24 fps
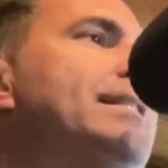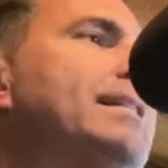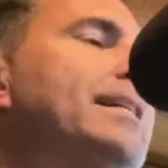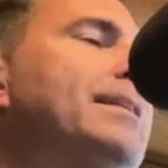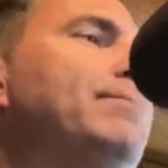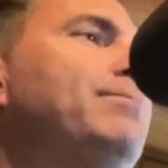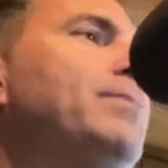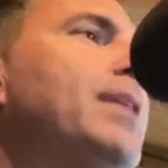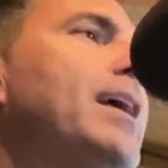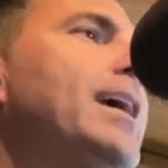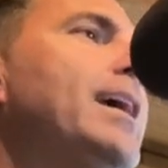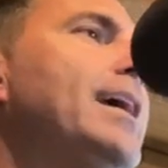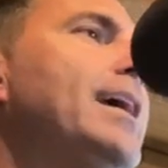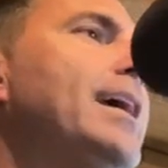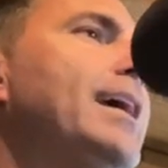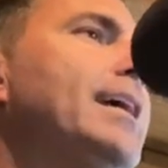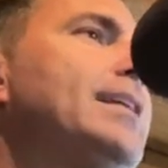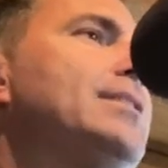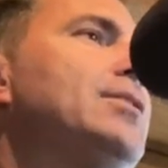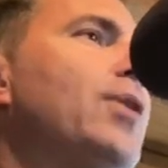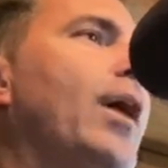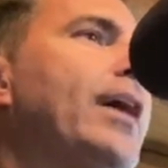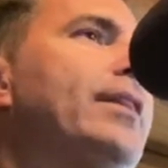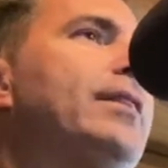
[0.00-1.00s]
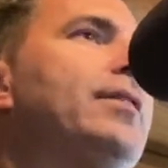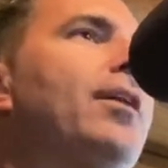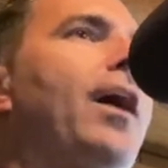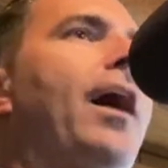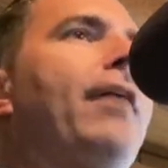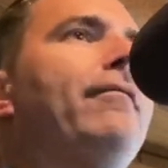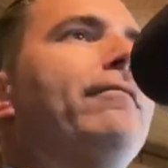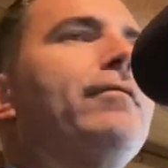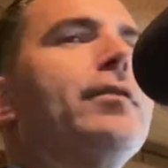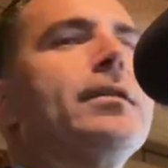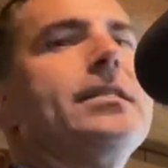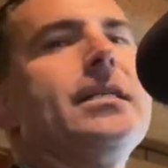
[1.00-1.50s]
And so I
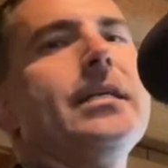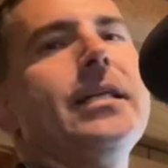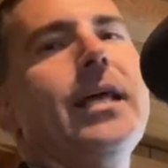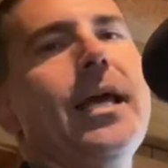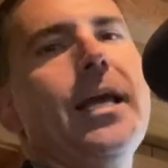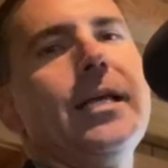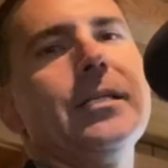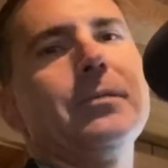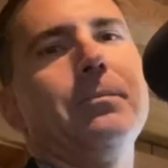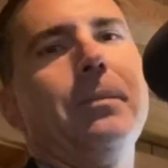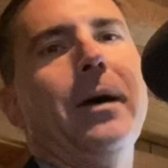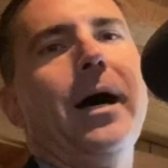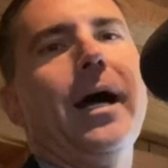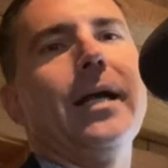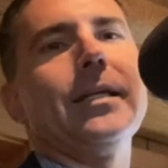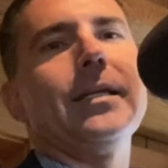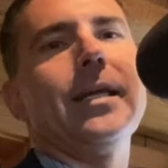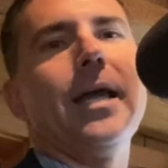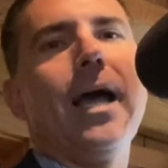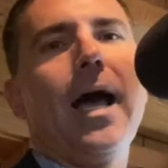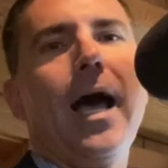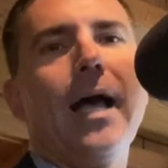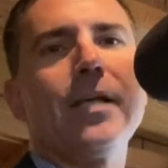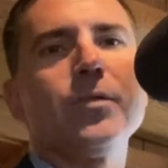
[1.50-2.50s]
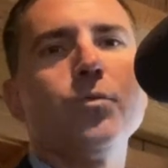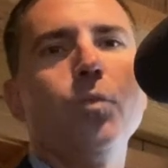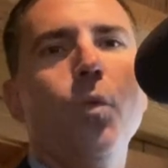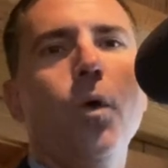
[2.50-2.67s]
thought for today's podcast,